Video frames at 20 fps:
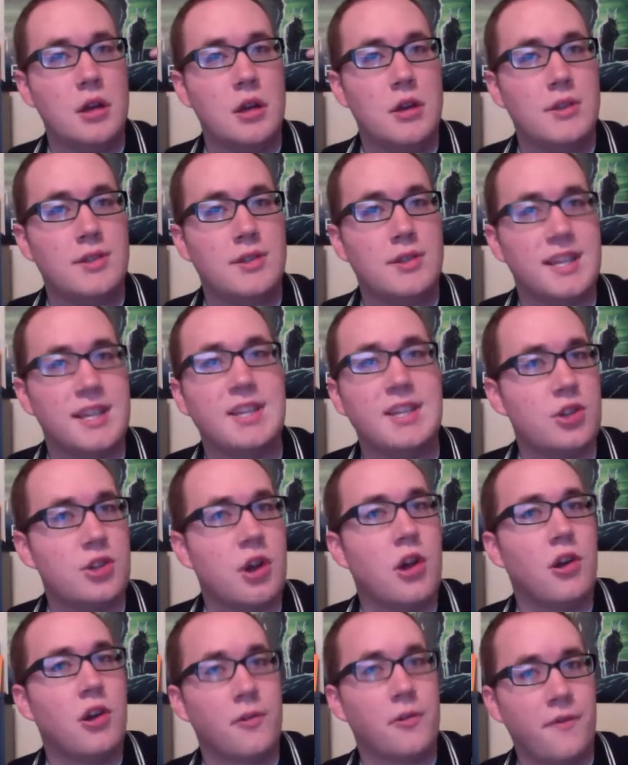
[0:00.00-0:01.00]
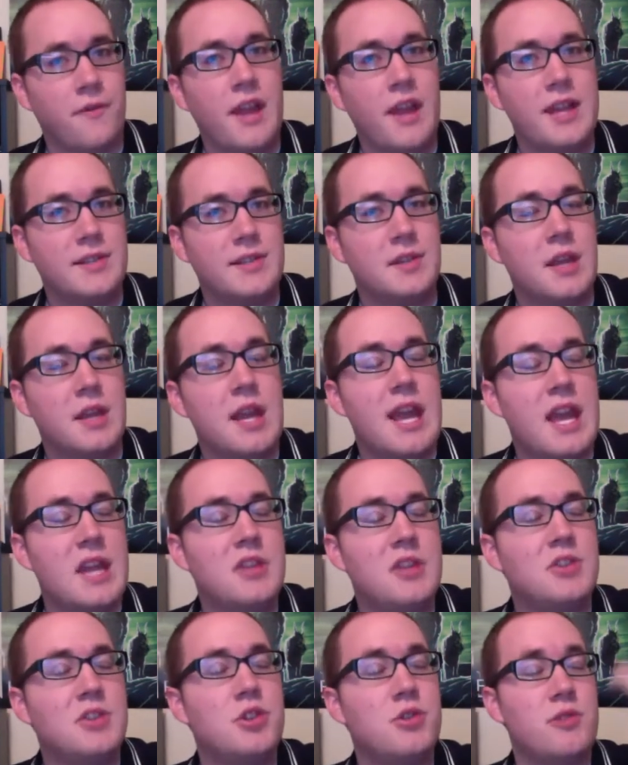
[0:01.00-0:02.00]
since he saw her face,
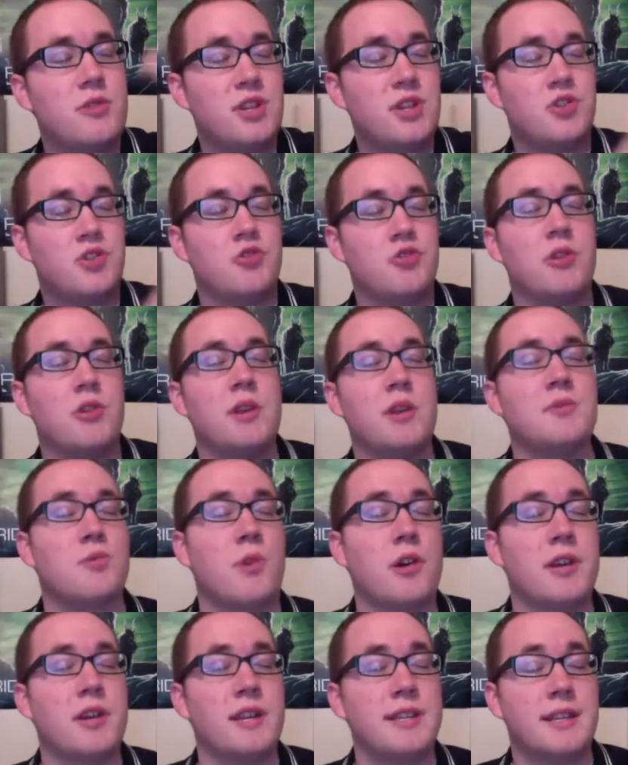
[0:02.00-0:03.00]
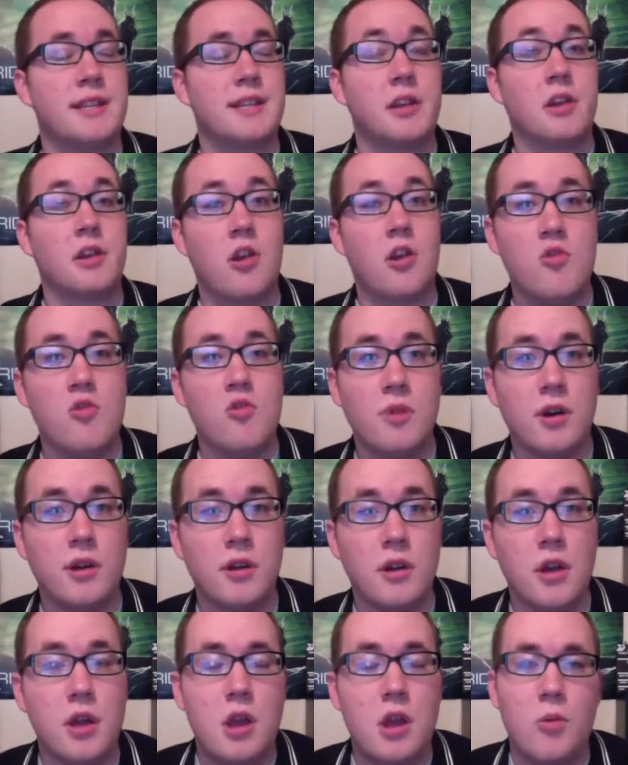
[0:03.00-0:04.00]
into his dreams while he's in a
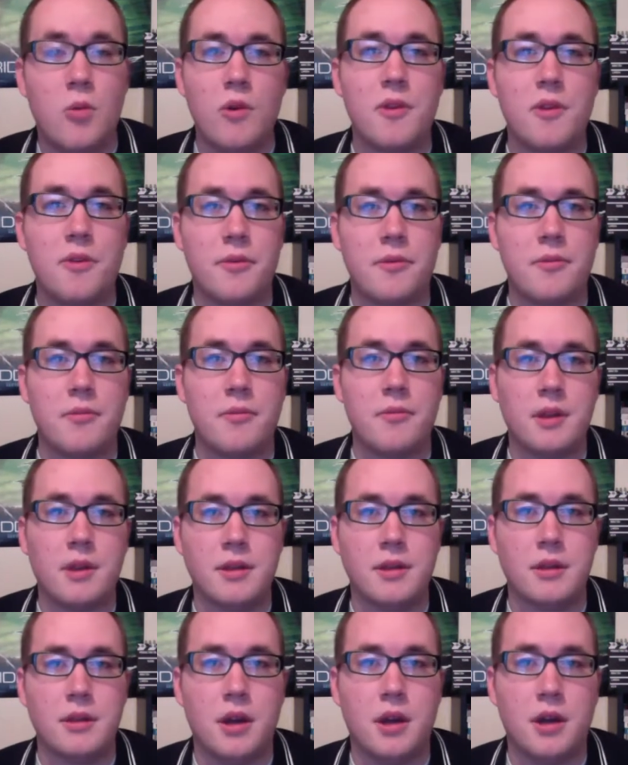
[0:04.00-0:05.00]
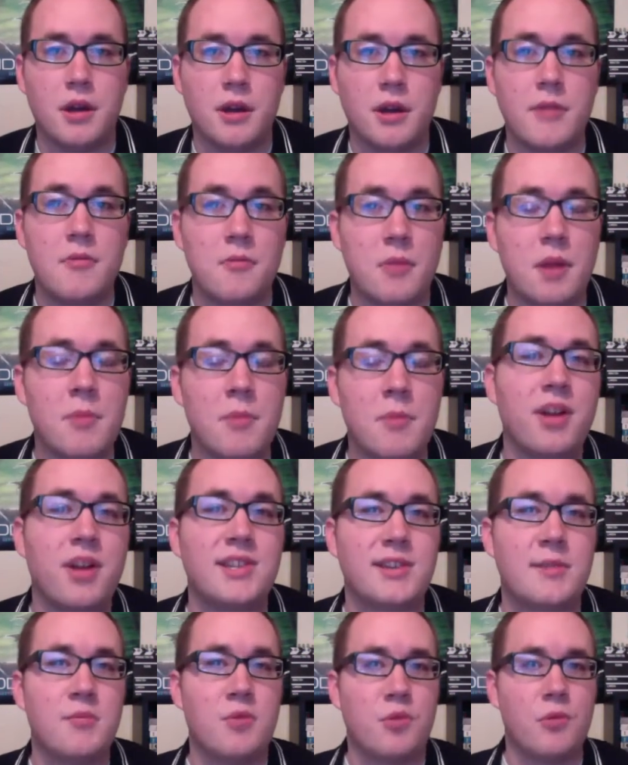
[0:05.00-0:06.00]
coma with in
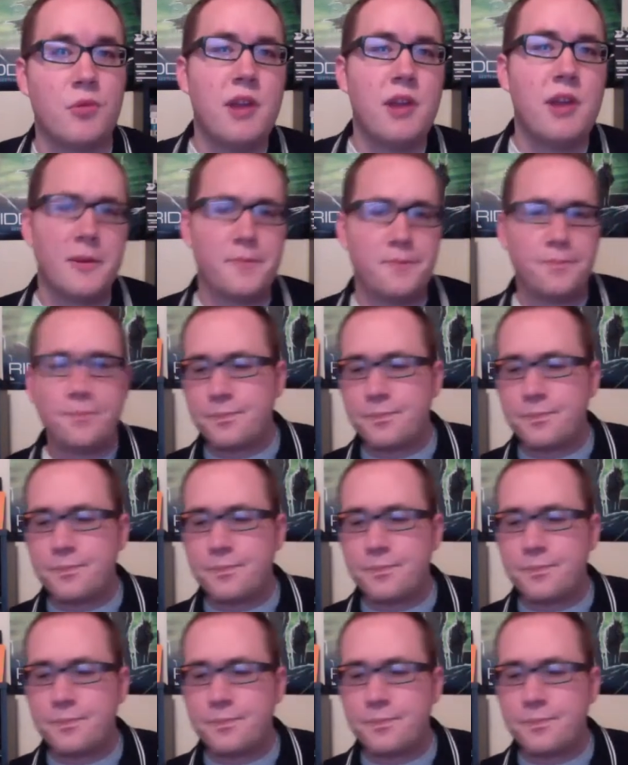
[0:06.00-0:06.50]
place of Maria.